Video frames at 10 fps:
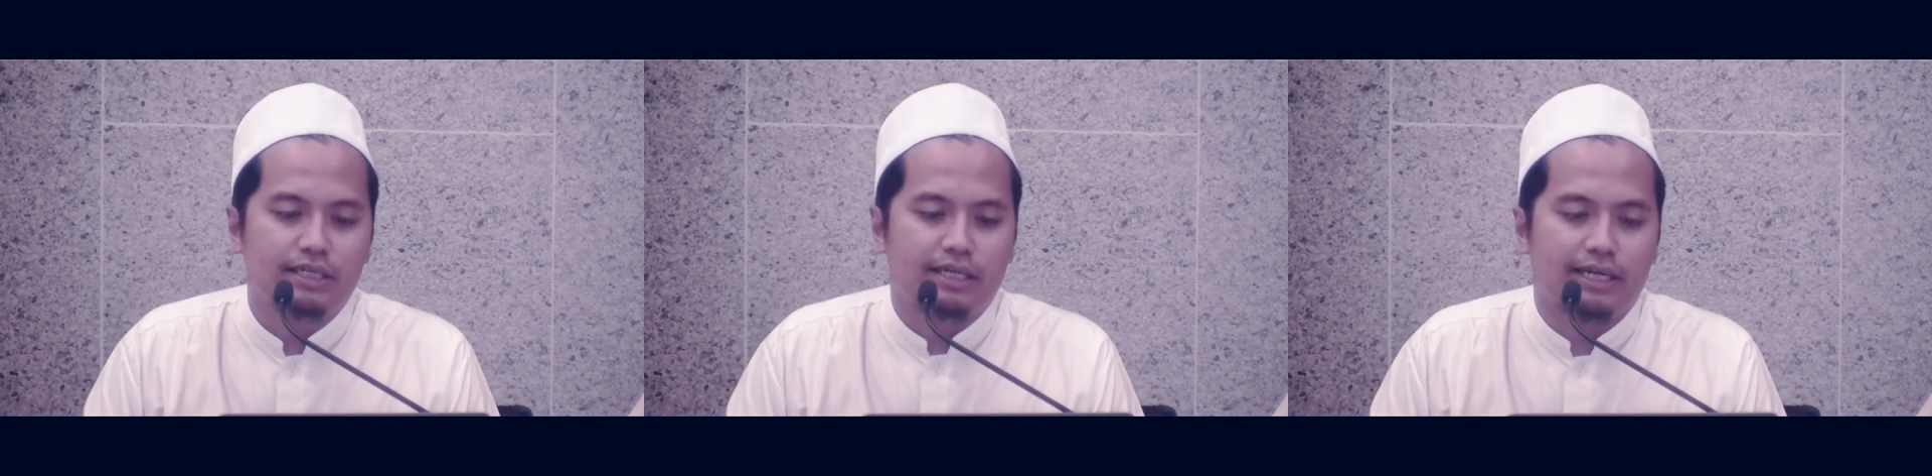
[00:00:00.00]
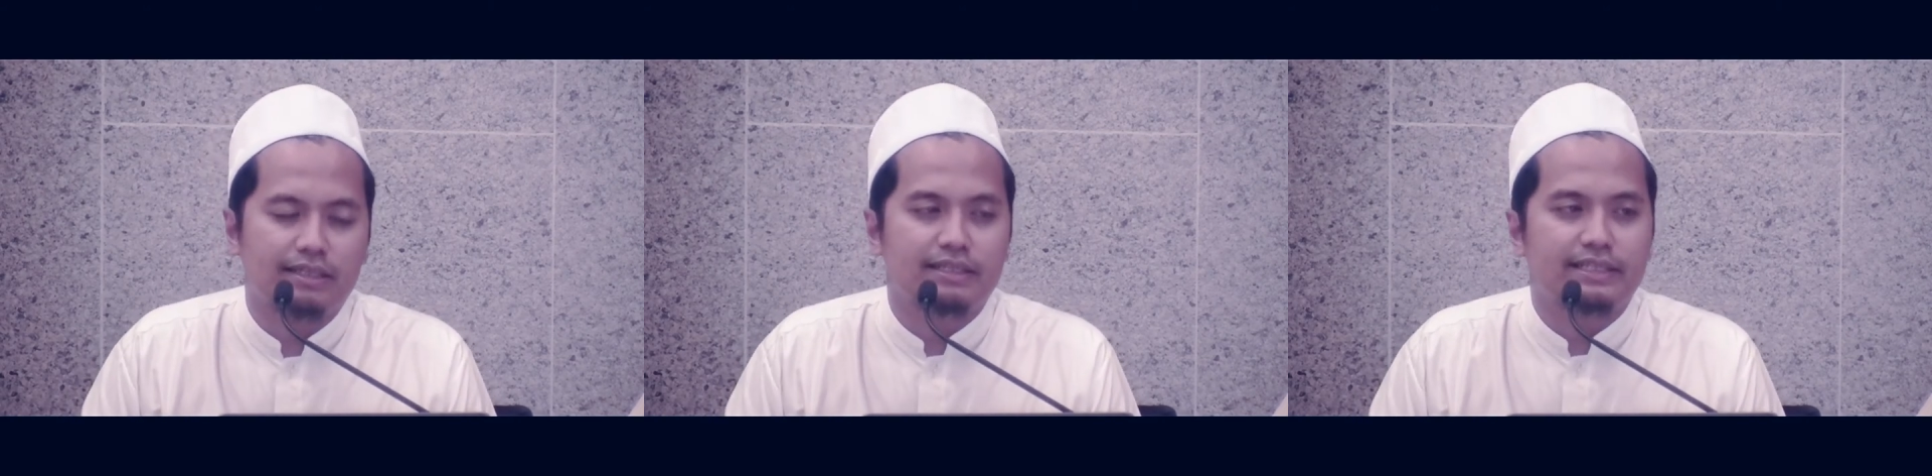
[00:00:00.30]

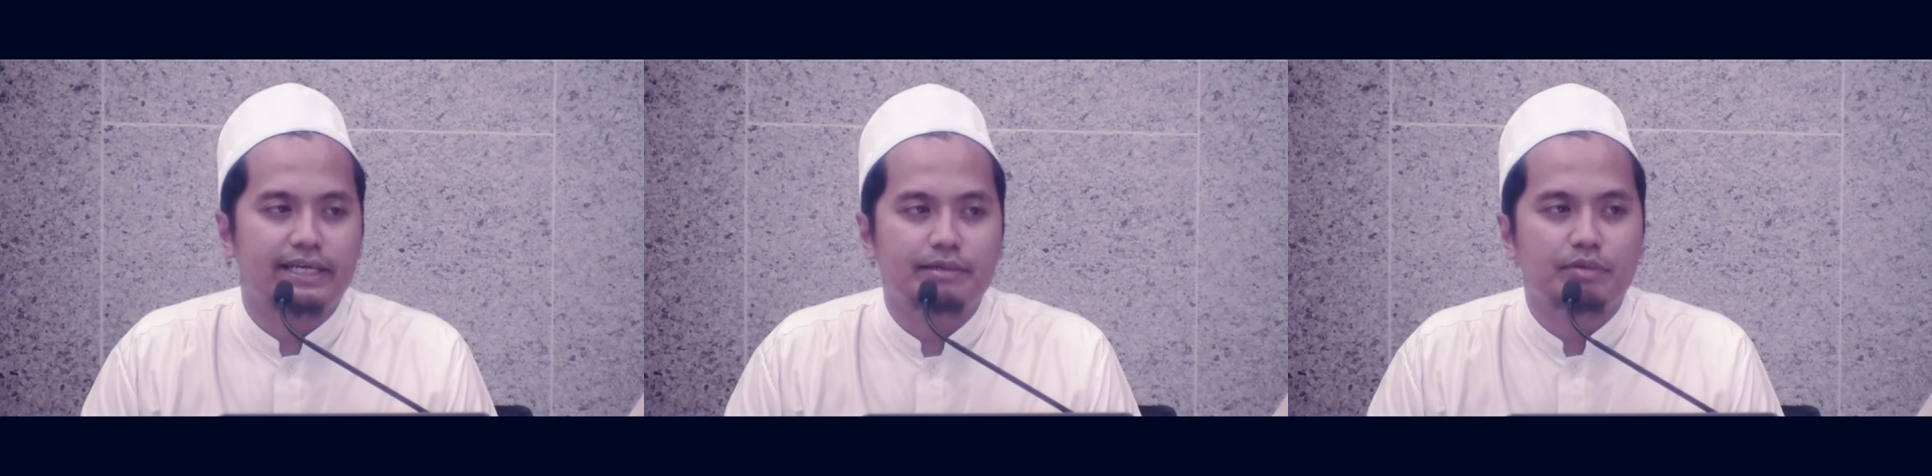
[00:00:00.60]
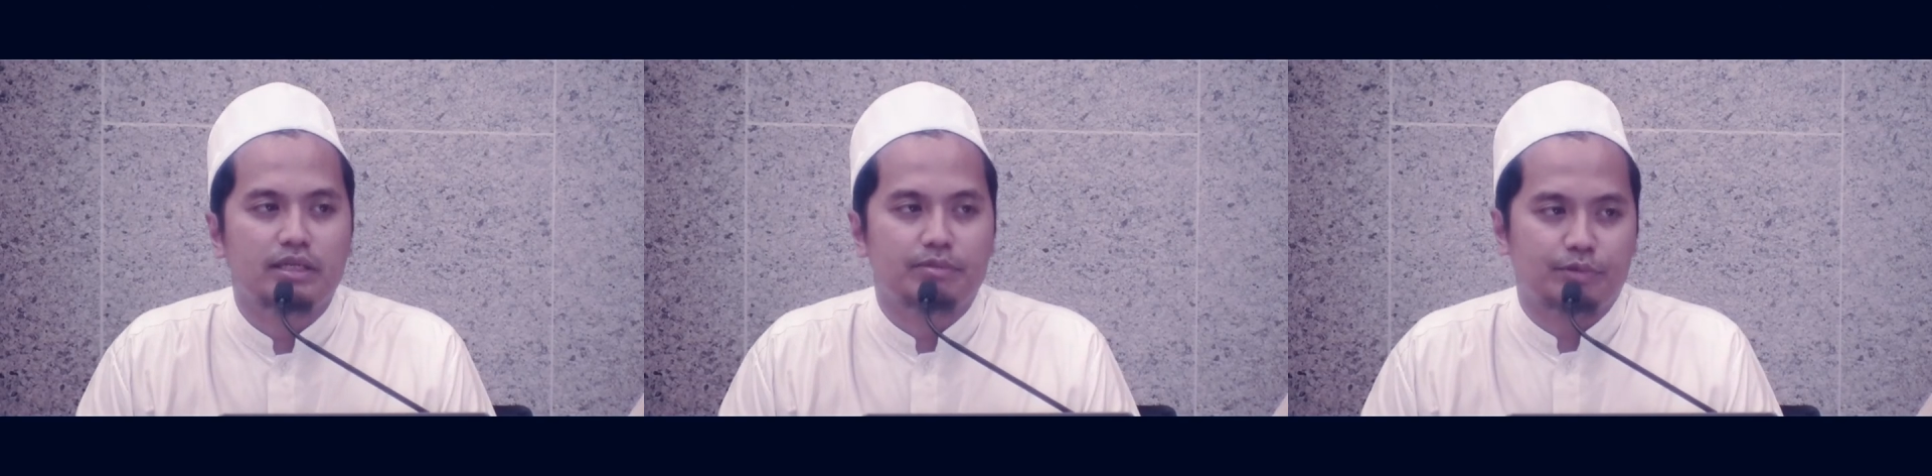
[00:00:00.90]
rather than
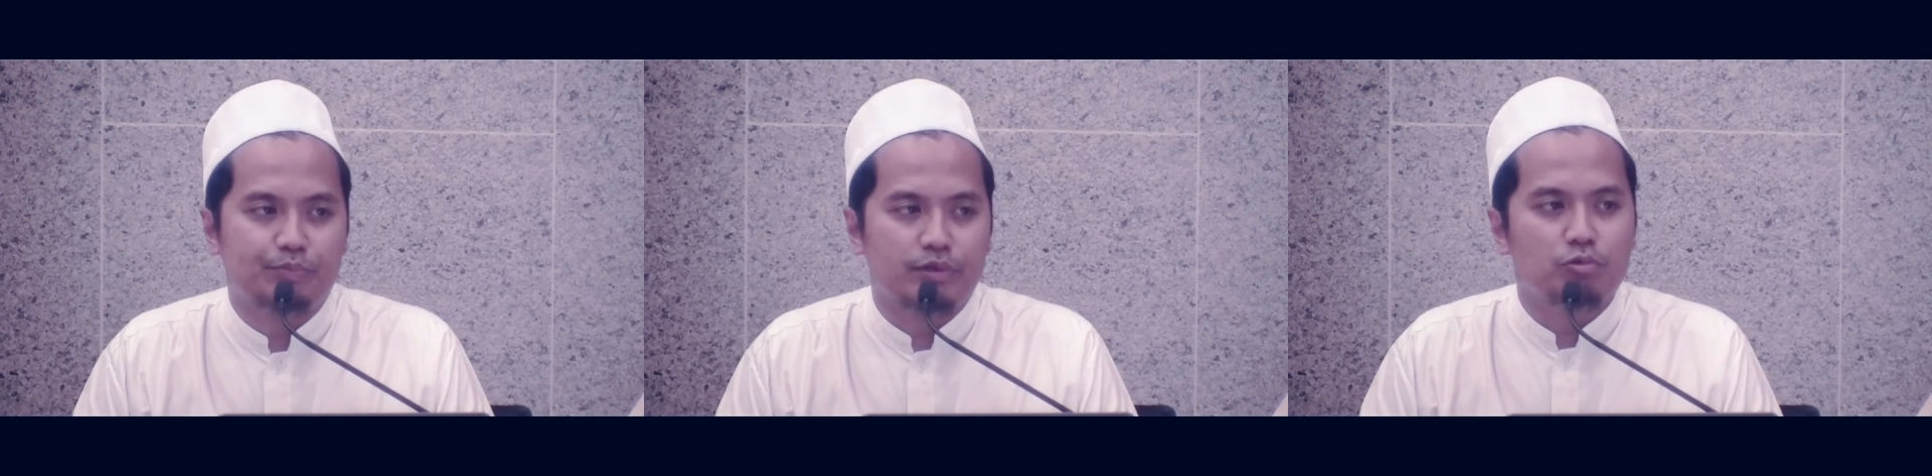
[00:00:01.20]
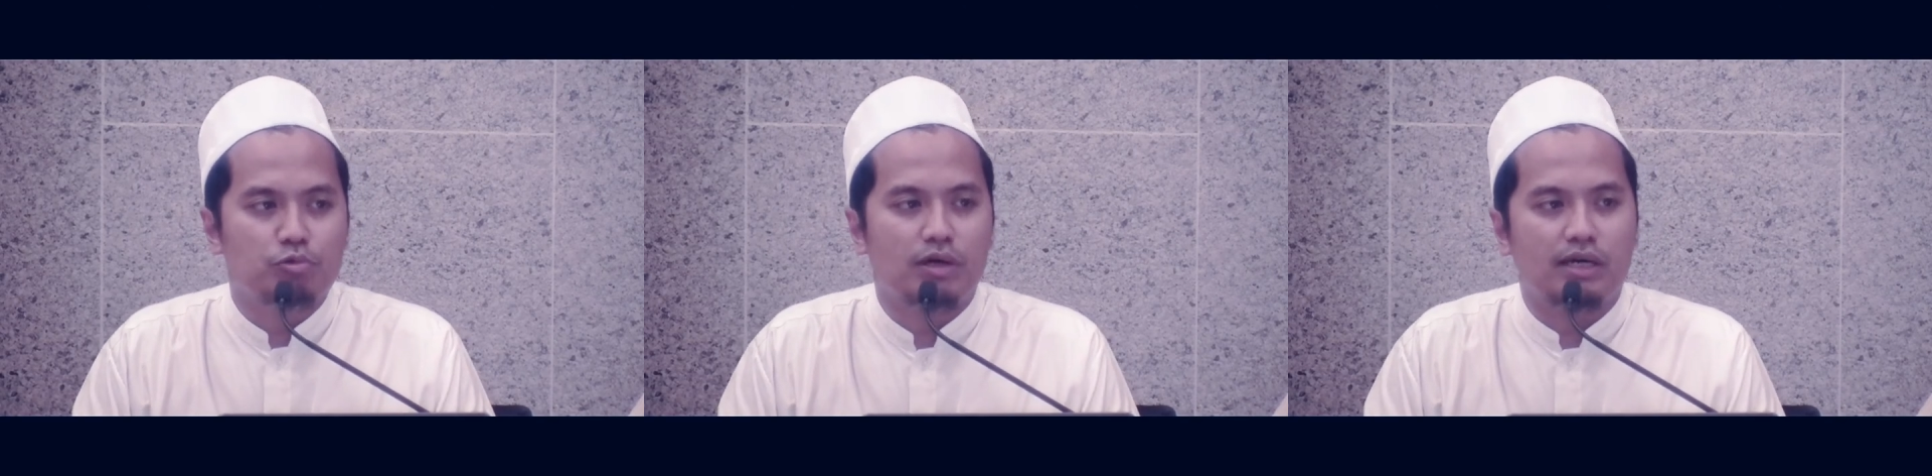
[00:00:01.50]
people
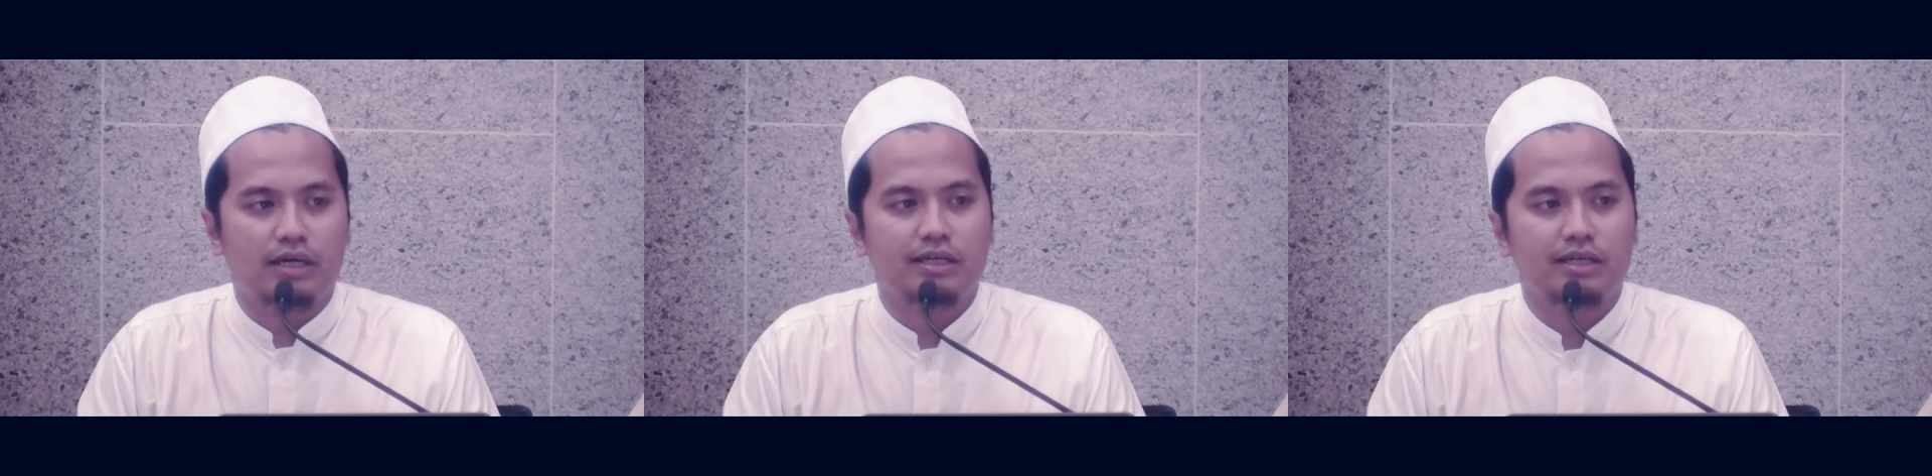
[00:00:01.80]
who are